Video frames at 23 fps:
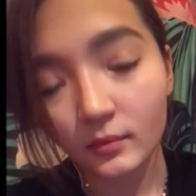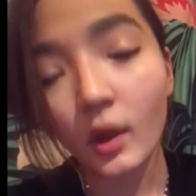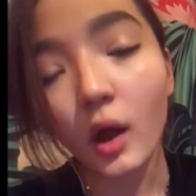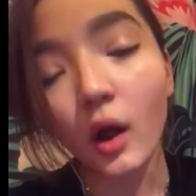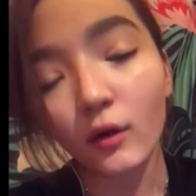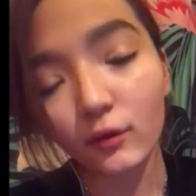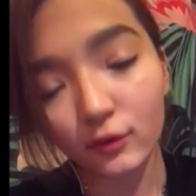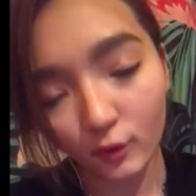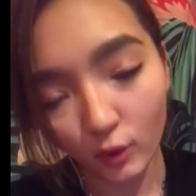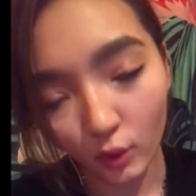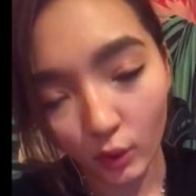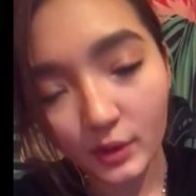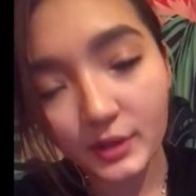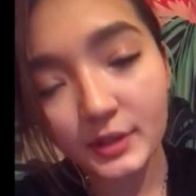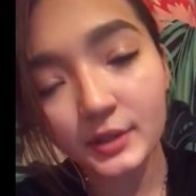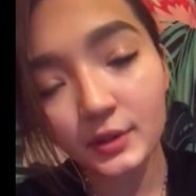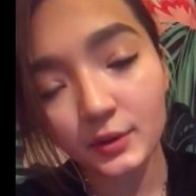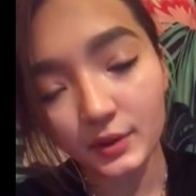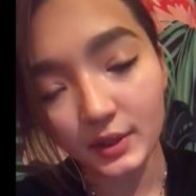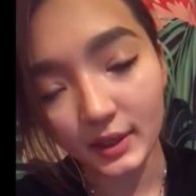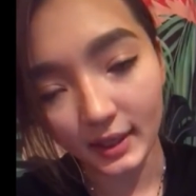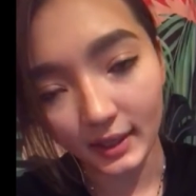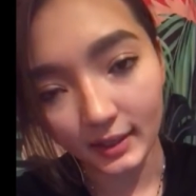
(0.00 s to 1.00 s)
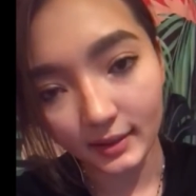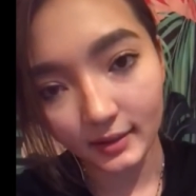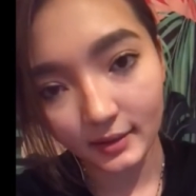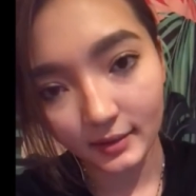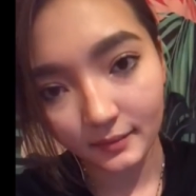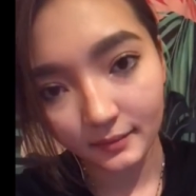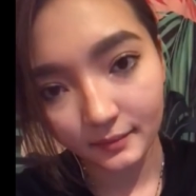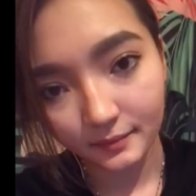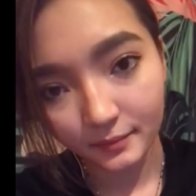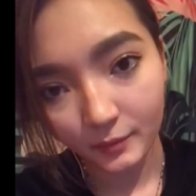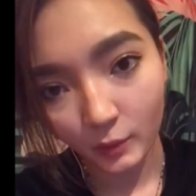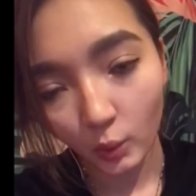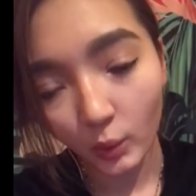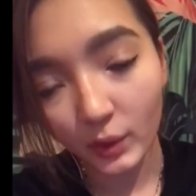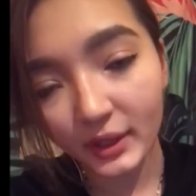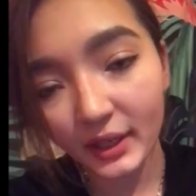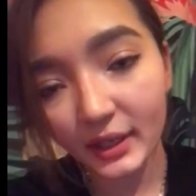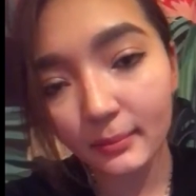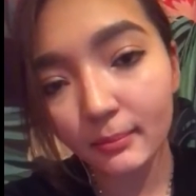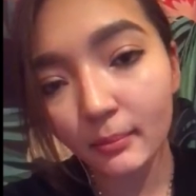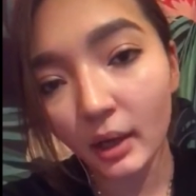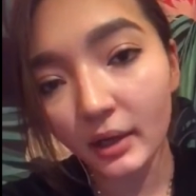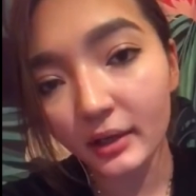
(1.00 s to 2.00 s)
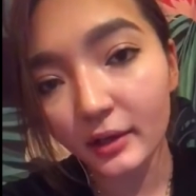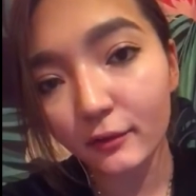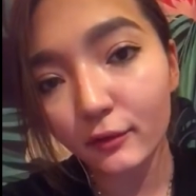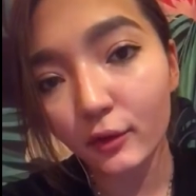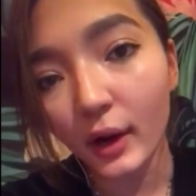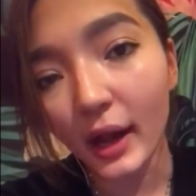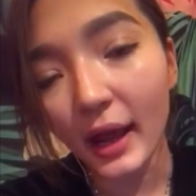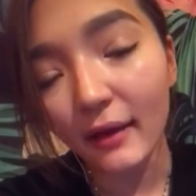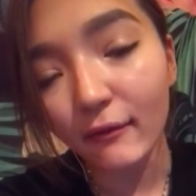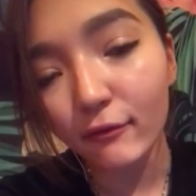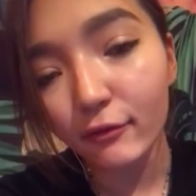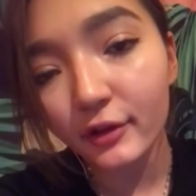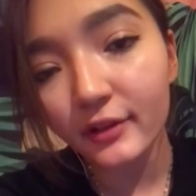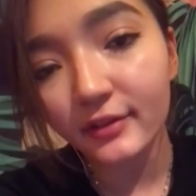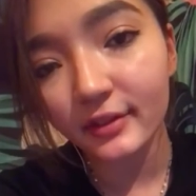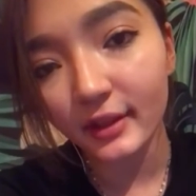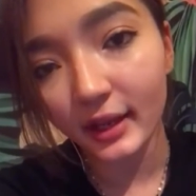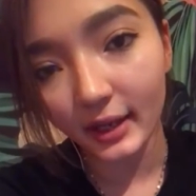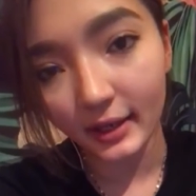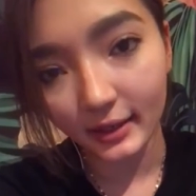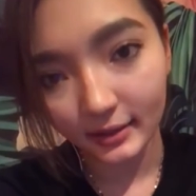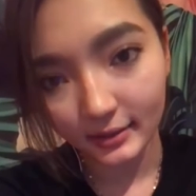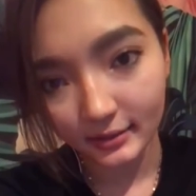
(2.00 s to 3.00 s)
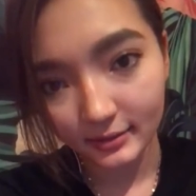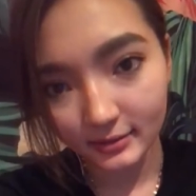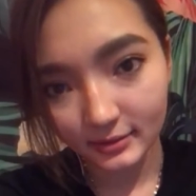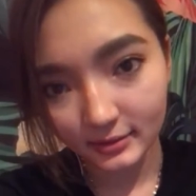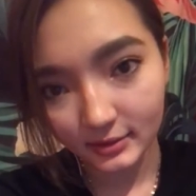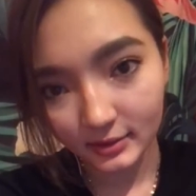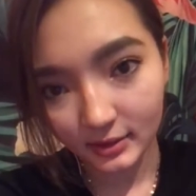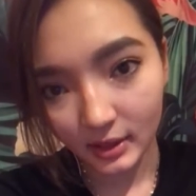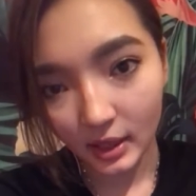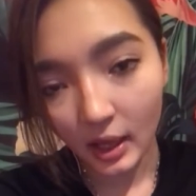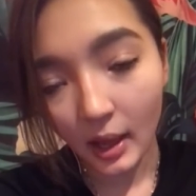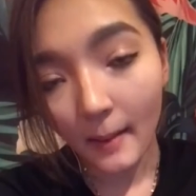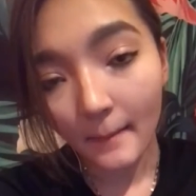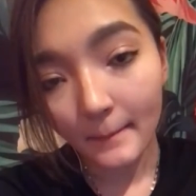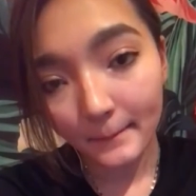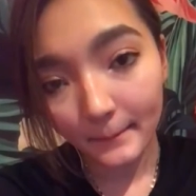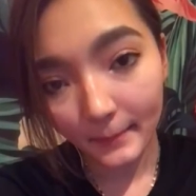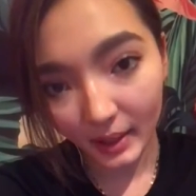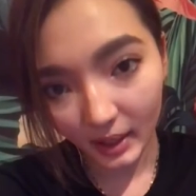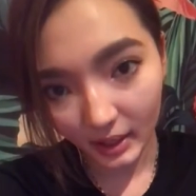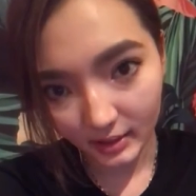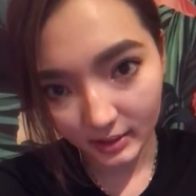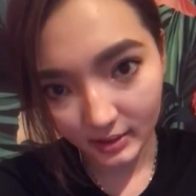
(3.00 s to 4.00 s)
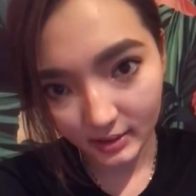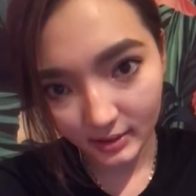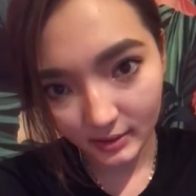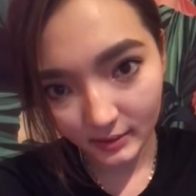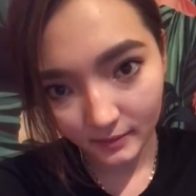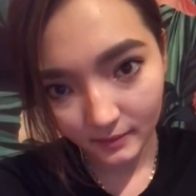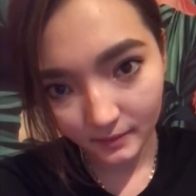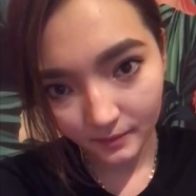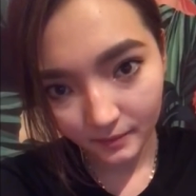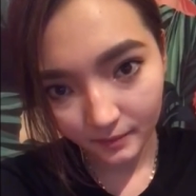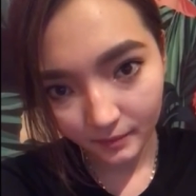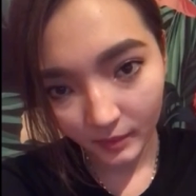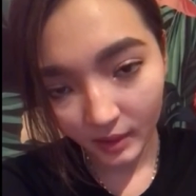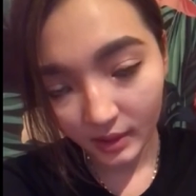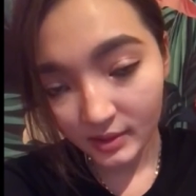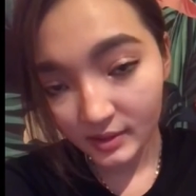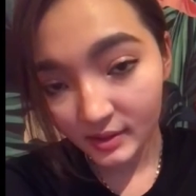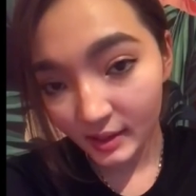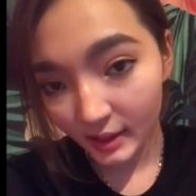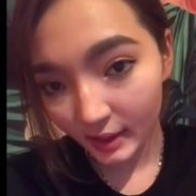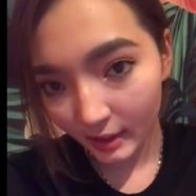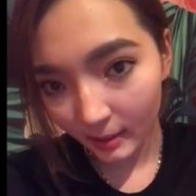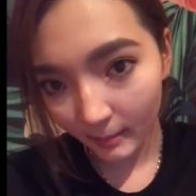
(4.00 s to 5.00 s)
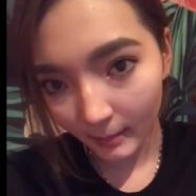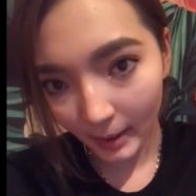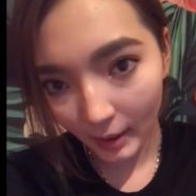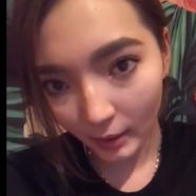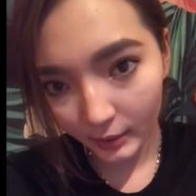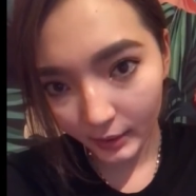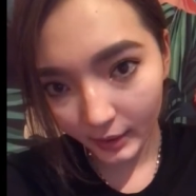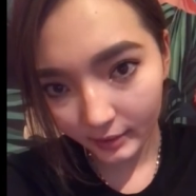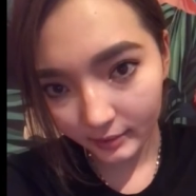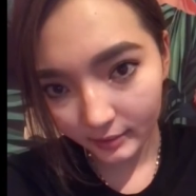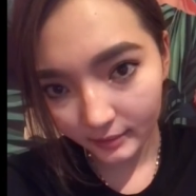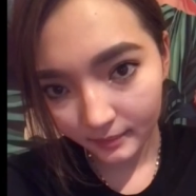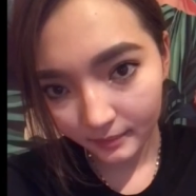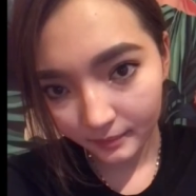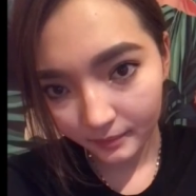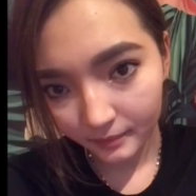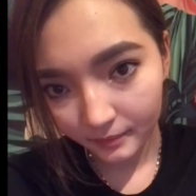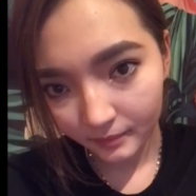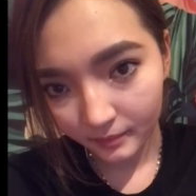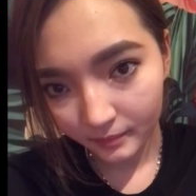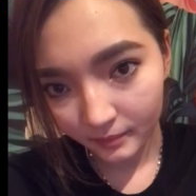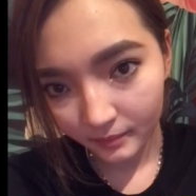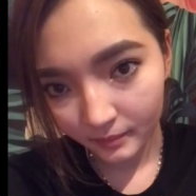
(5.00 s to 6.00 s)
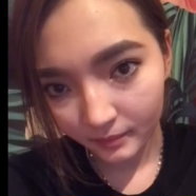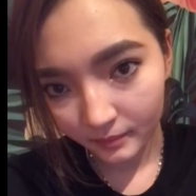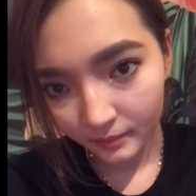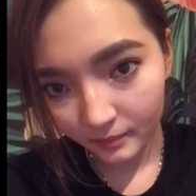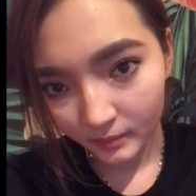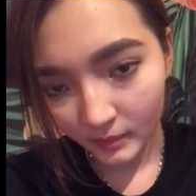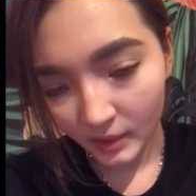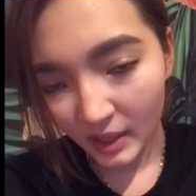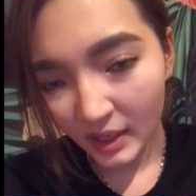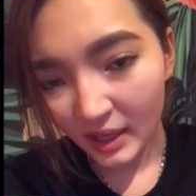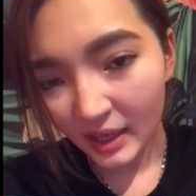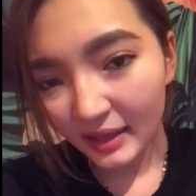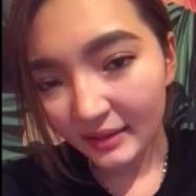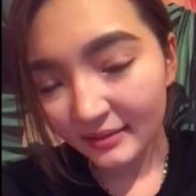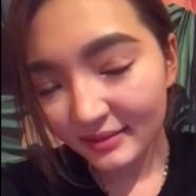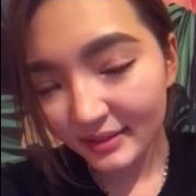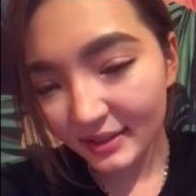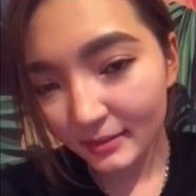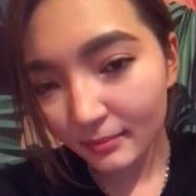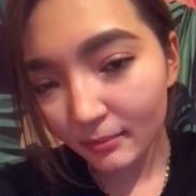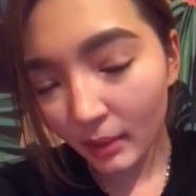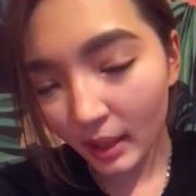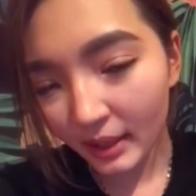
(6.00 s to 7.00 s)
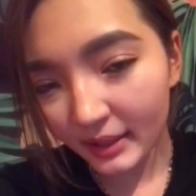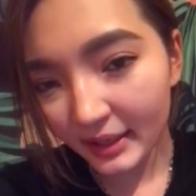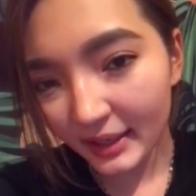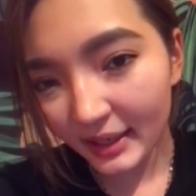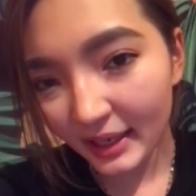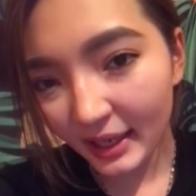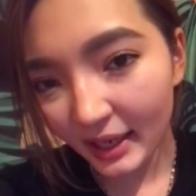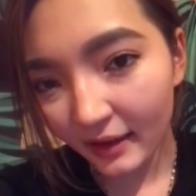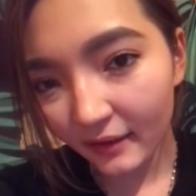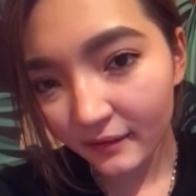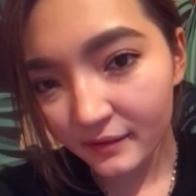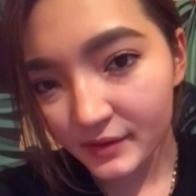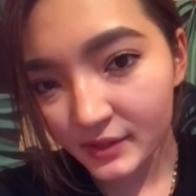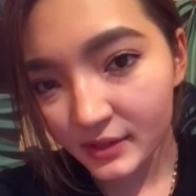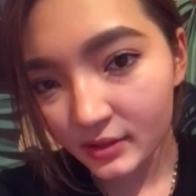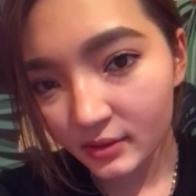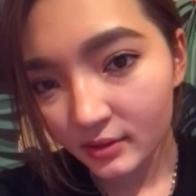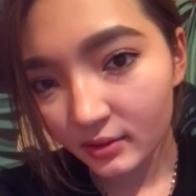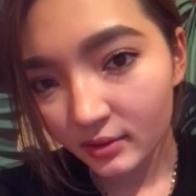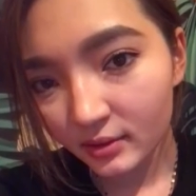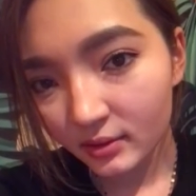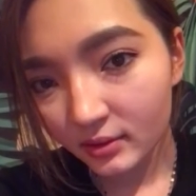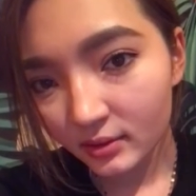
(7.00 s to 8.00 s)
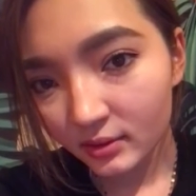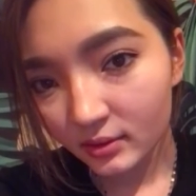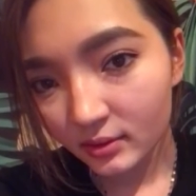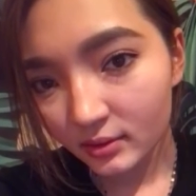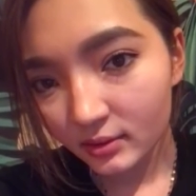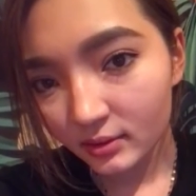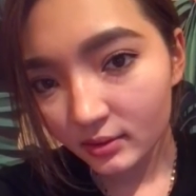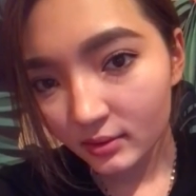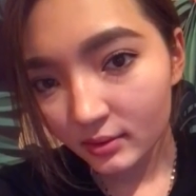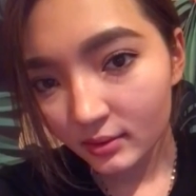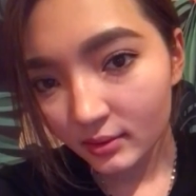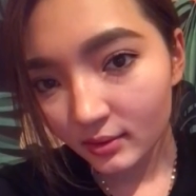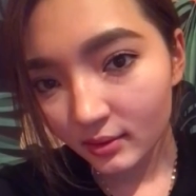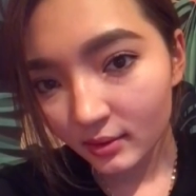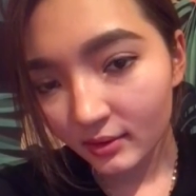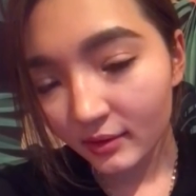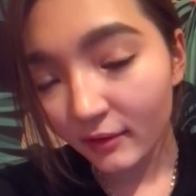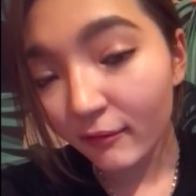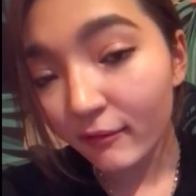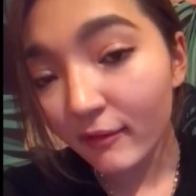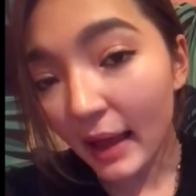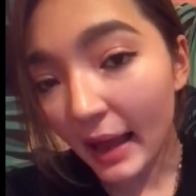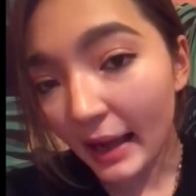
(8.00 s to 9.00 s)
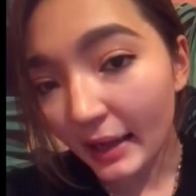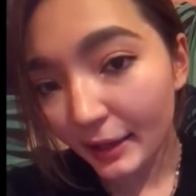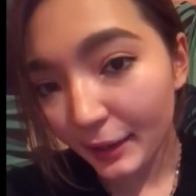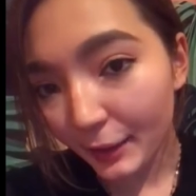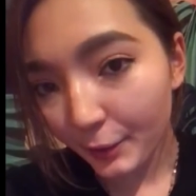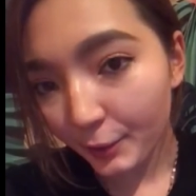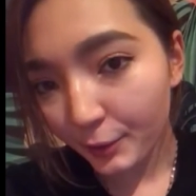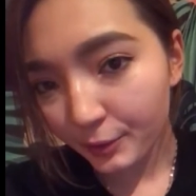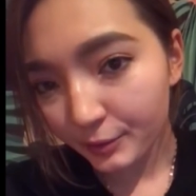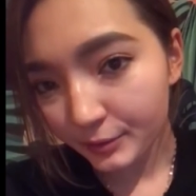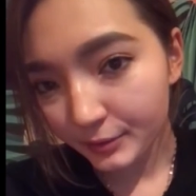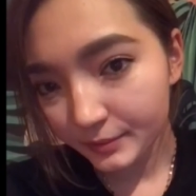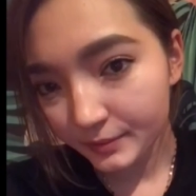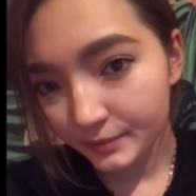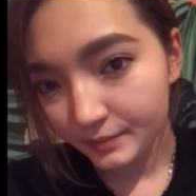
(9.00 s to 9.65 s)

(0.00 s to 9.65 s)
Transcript: Of course you need. We need money for everything. But think about it. Did money gives the value?